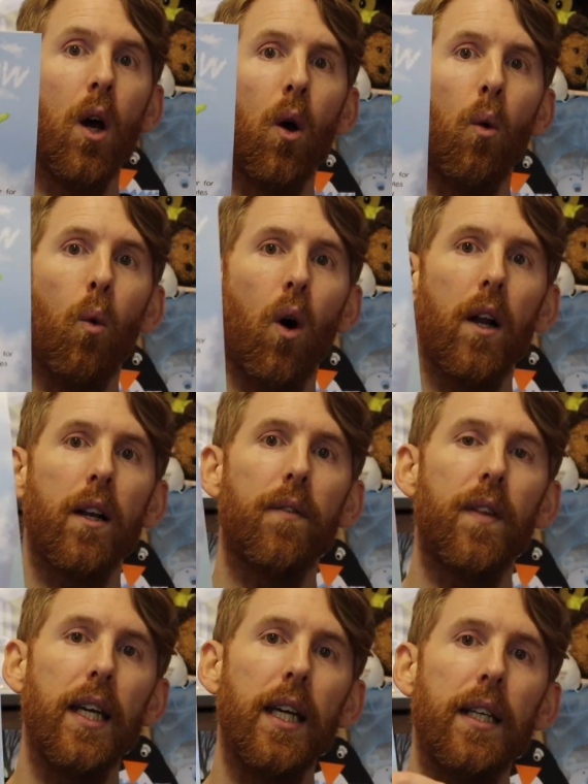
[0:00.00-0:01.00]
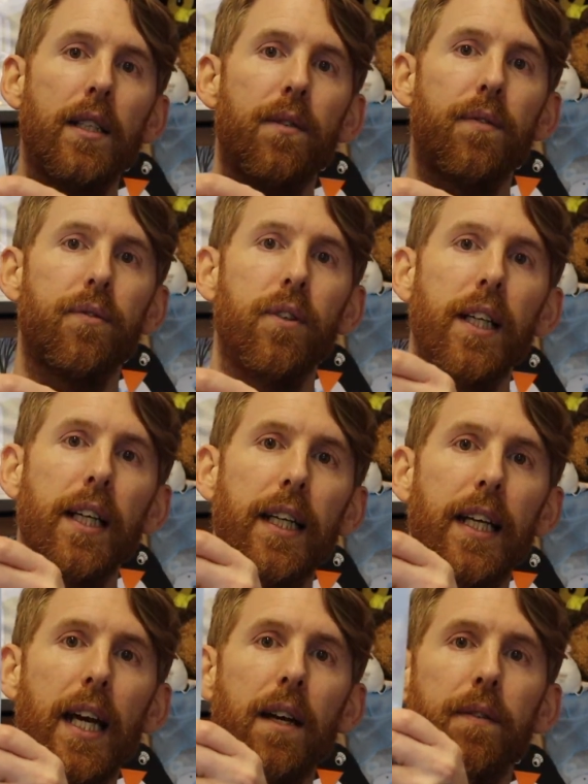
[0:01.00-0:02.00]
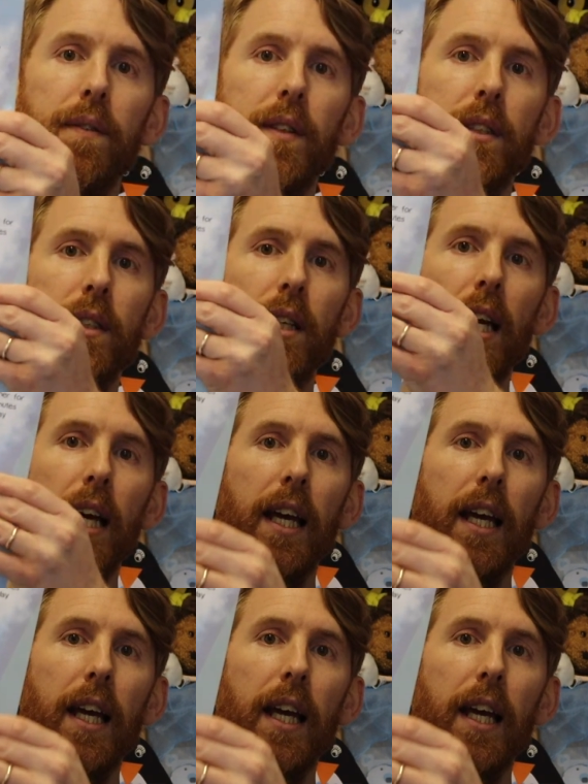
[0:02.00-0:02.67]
one of these free gifts.